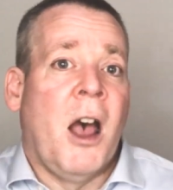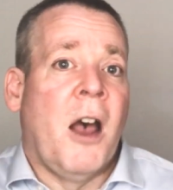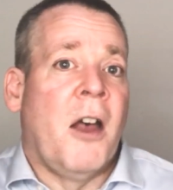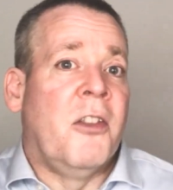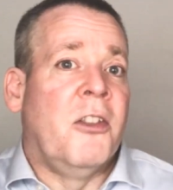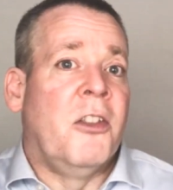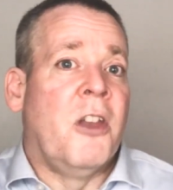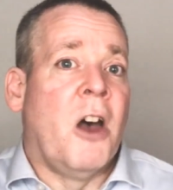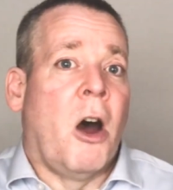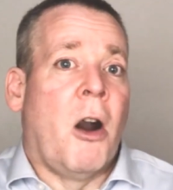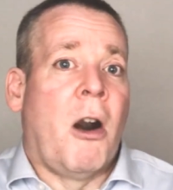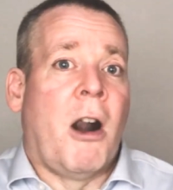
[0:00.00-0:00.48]

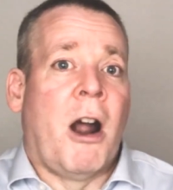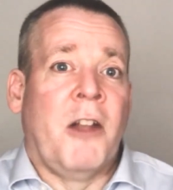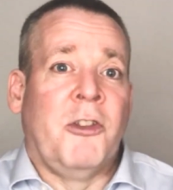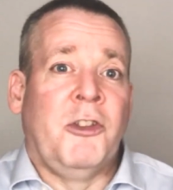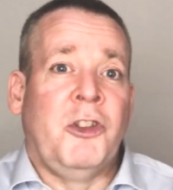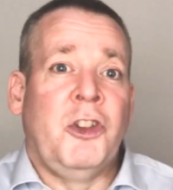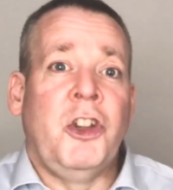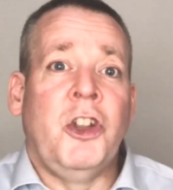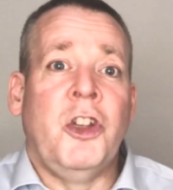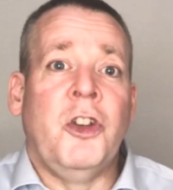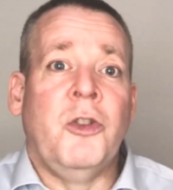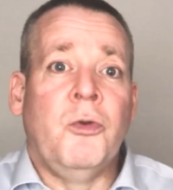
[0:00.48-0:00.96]
There are
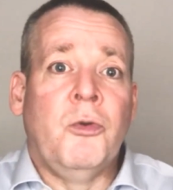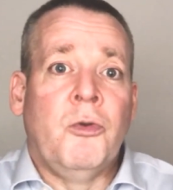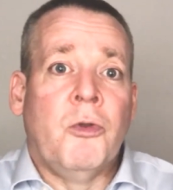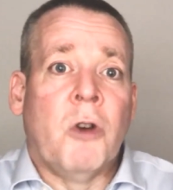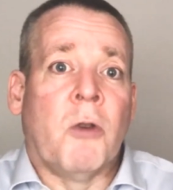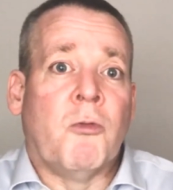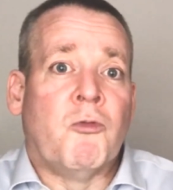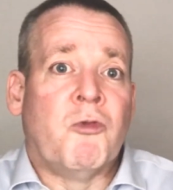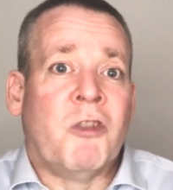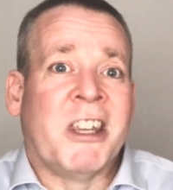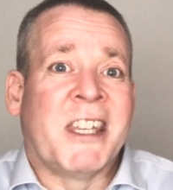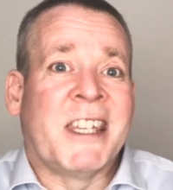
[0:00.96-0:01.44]
new
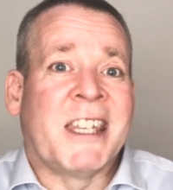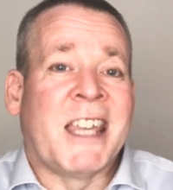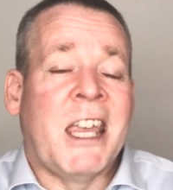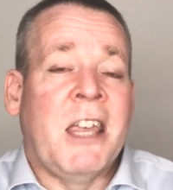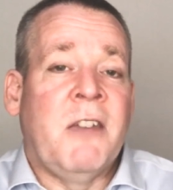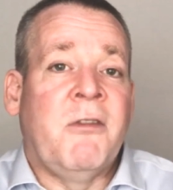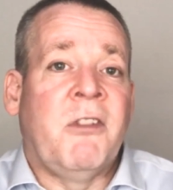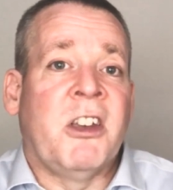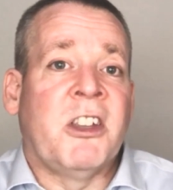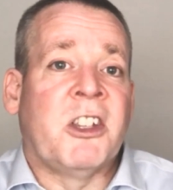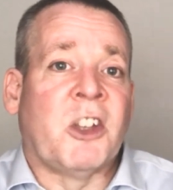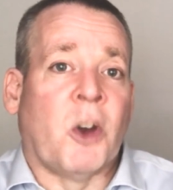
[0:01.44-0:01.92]

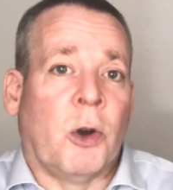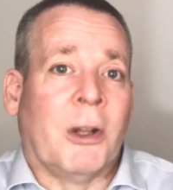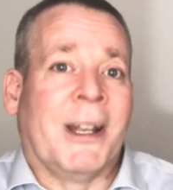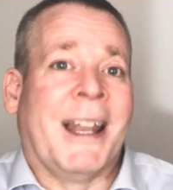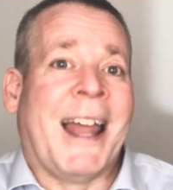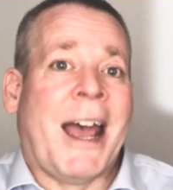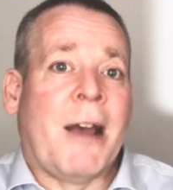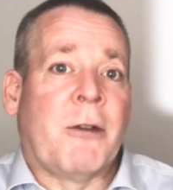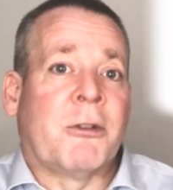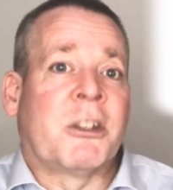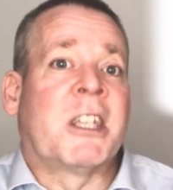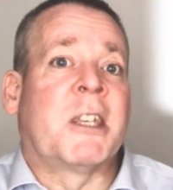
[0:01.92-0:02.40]
receivers or
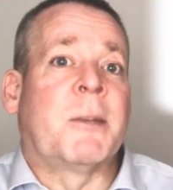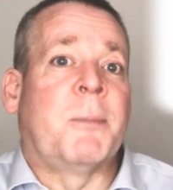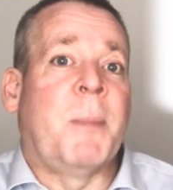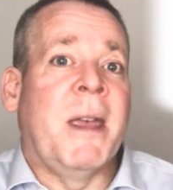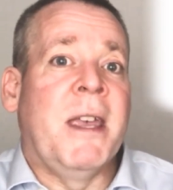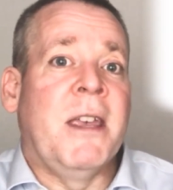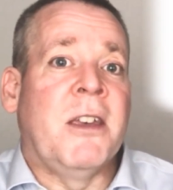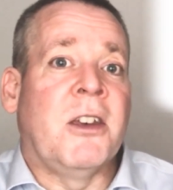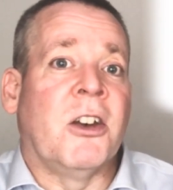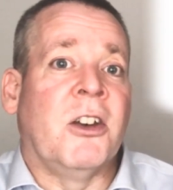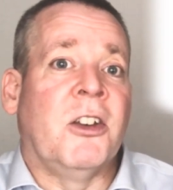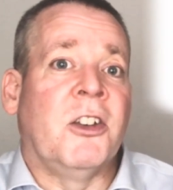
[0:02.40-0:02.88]

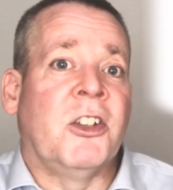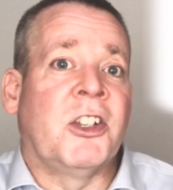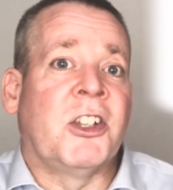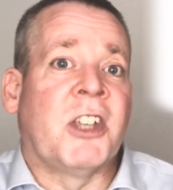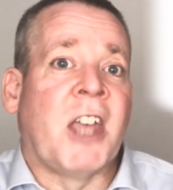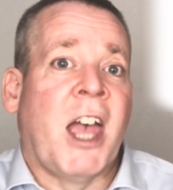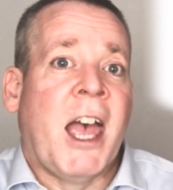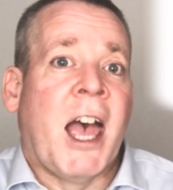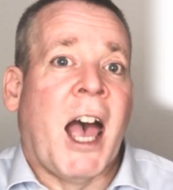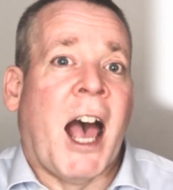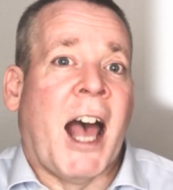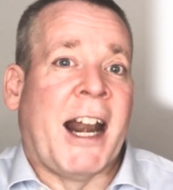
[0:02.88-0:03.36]
loudspeakers,
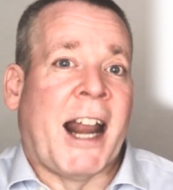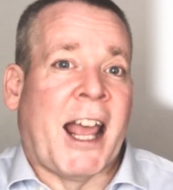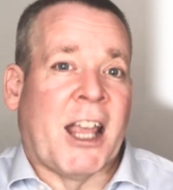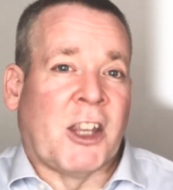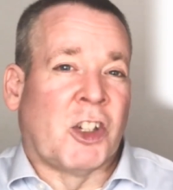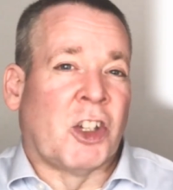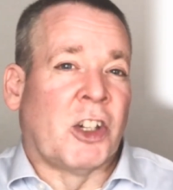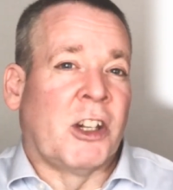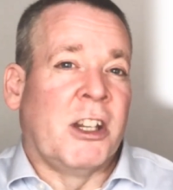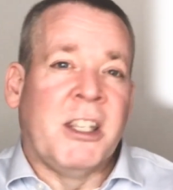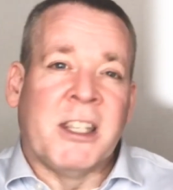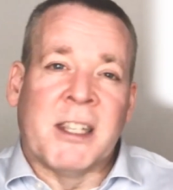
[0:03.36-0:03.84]
and
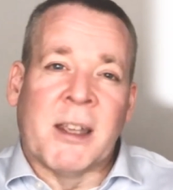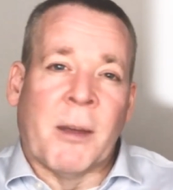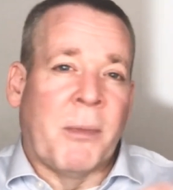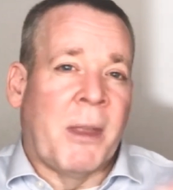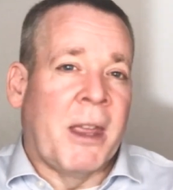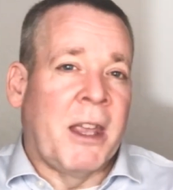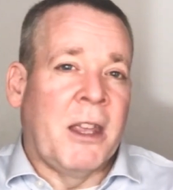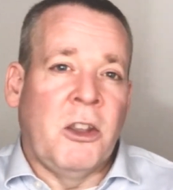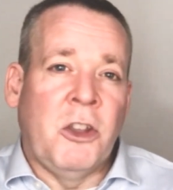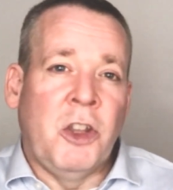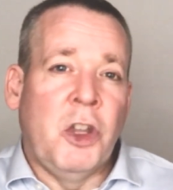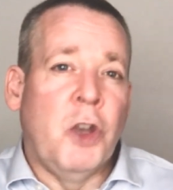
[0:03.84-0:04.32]
actually
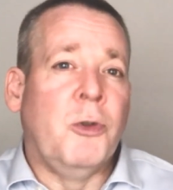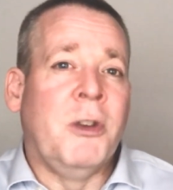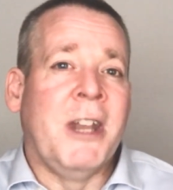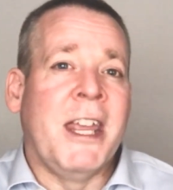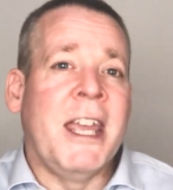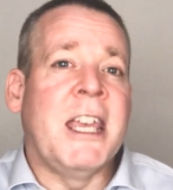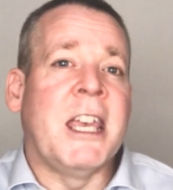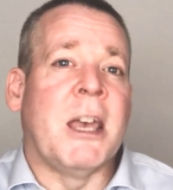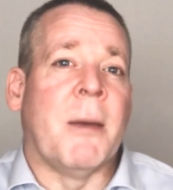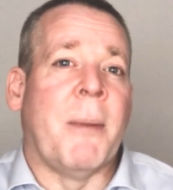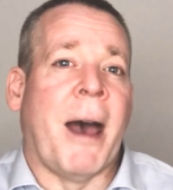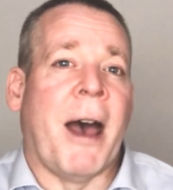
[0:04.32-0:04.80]
something
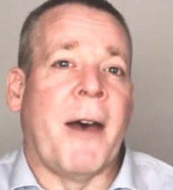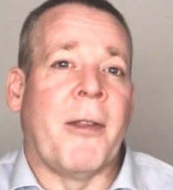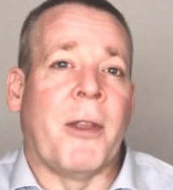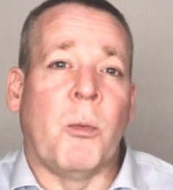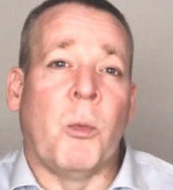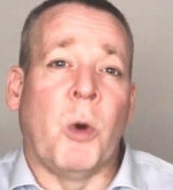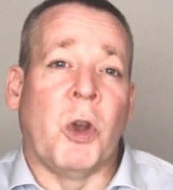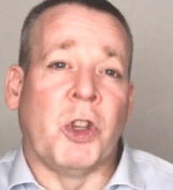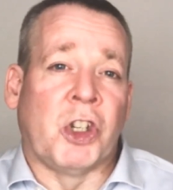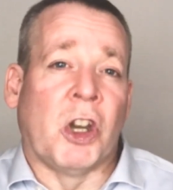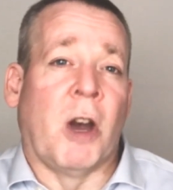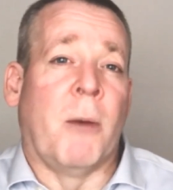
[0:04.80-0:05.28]
unique about them,
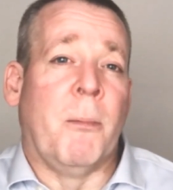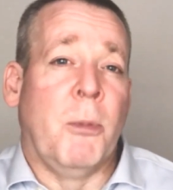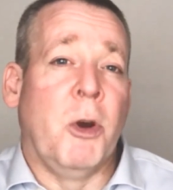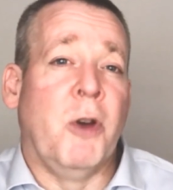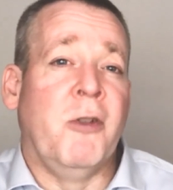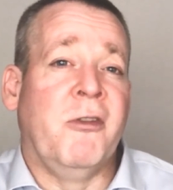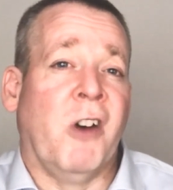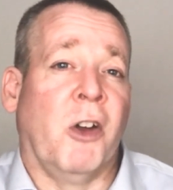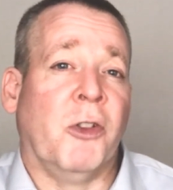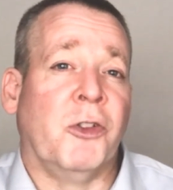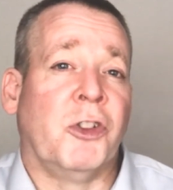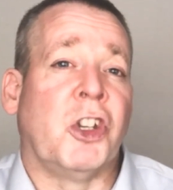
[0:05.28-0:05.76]
which I'll
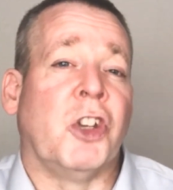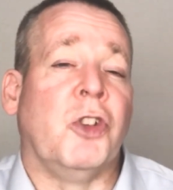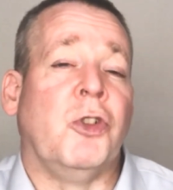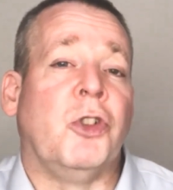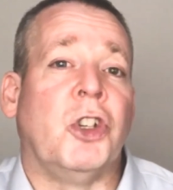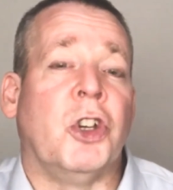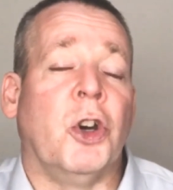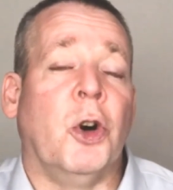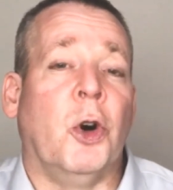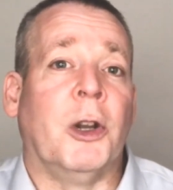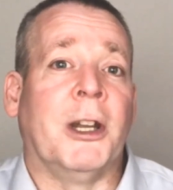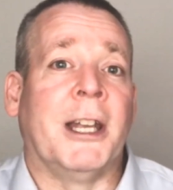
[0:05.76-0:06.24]
move on to
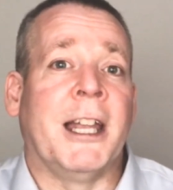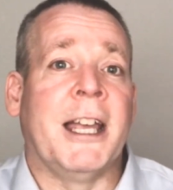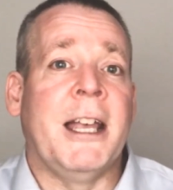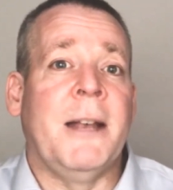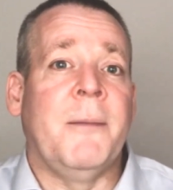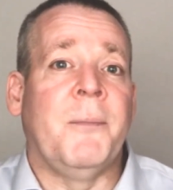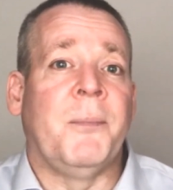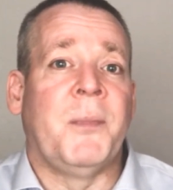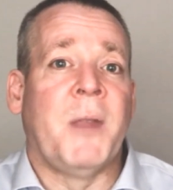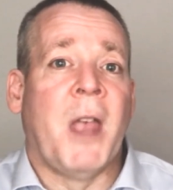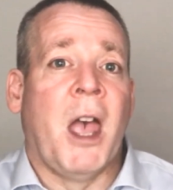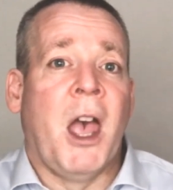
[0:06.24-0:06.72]

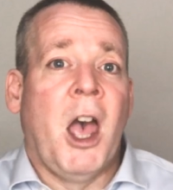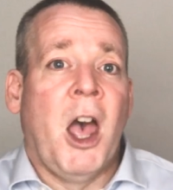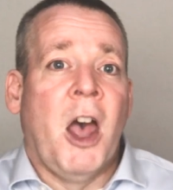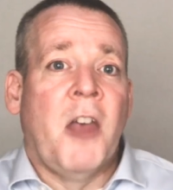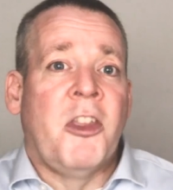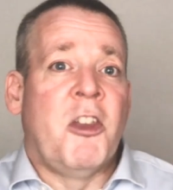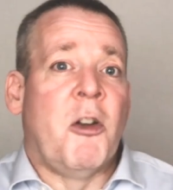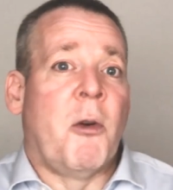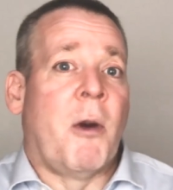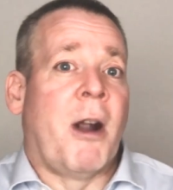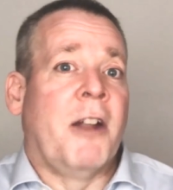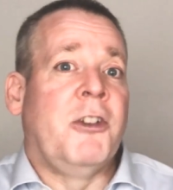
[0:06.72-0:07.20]
shortly.
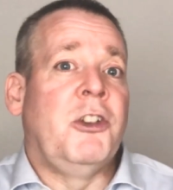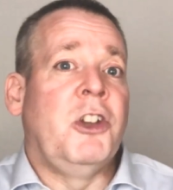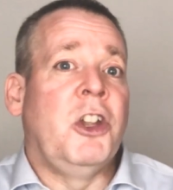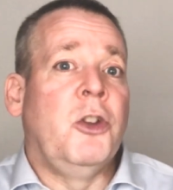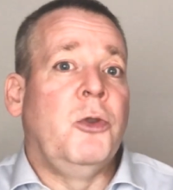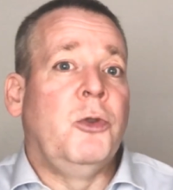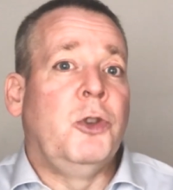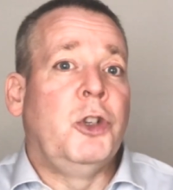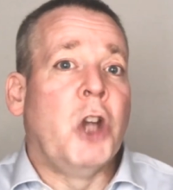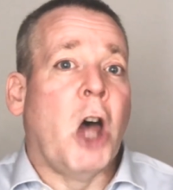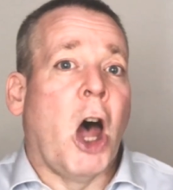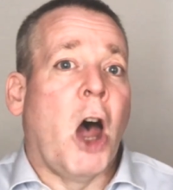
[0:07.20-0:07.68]
There are
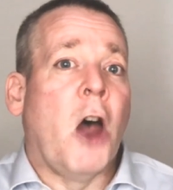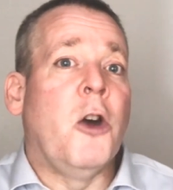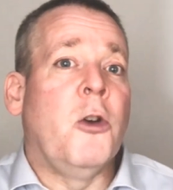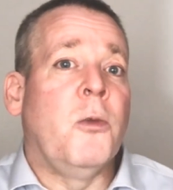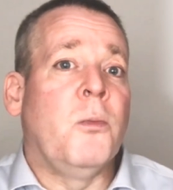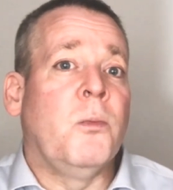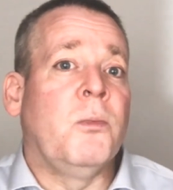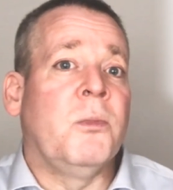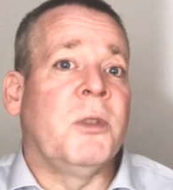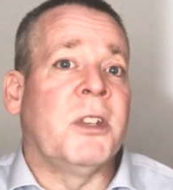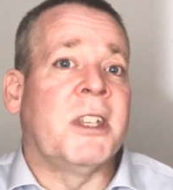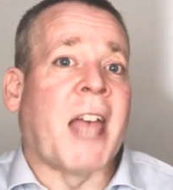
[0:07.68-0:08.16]
new
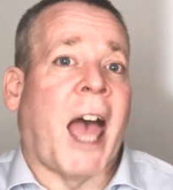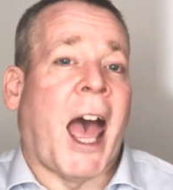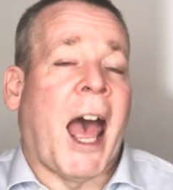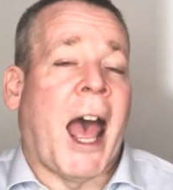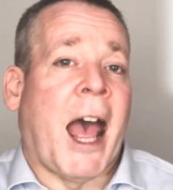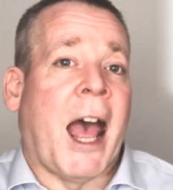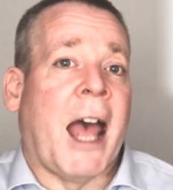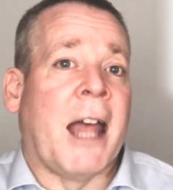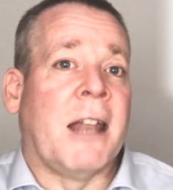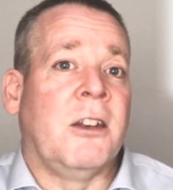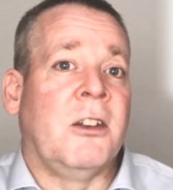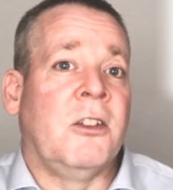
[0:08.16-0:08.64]
domes
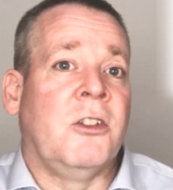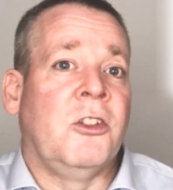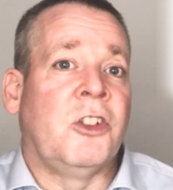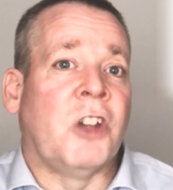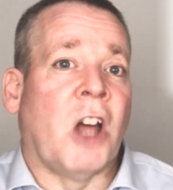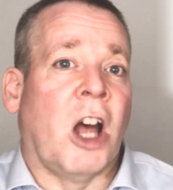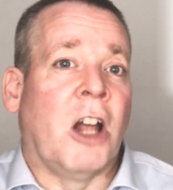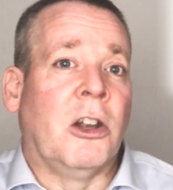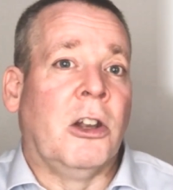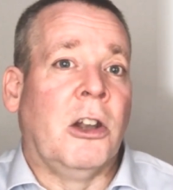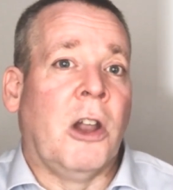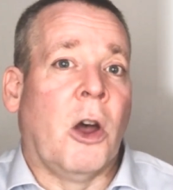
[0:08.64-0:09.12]
and
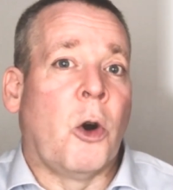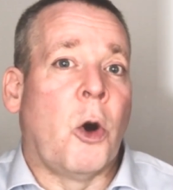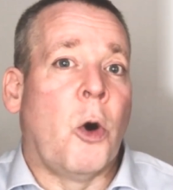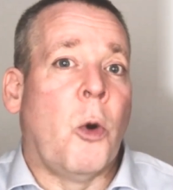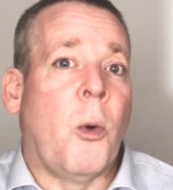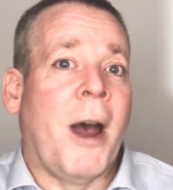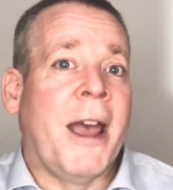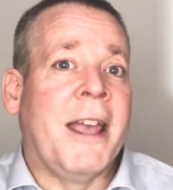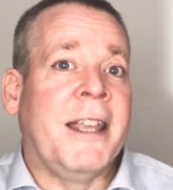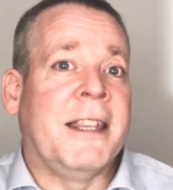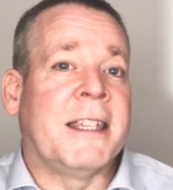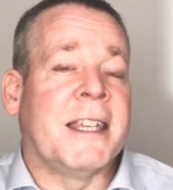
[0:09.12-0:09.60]
a
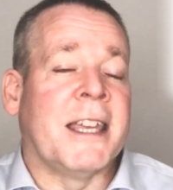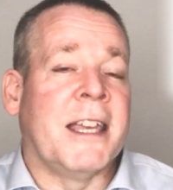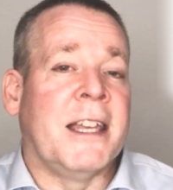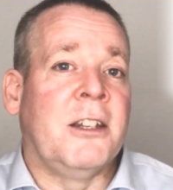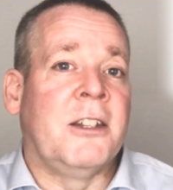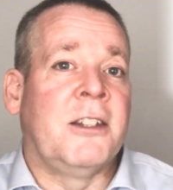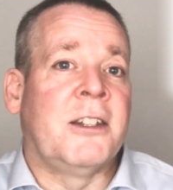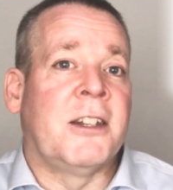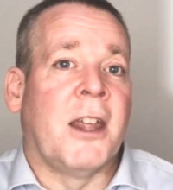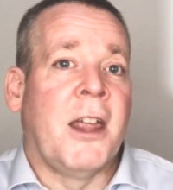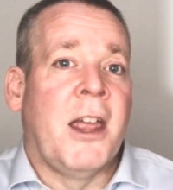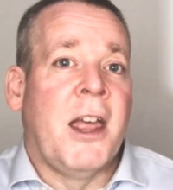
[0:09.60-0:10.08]

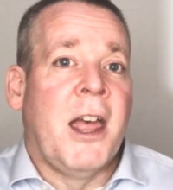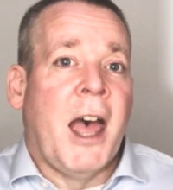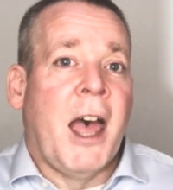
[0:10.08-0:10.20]
long-awaited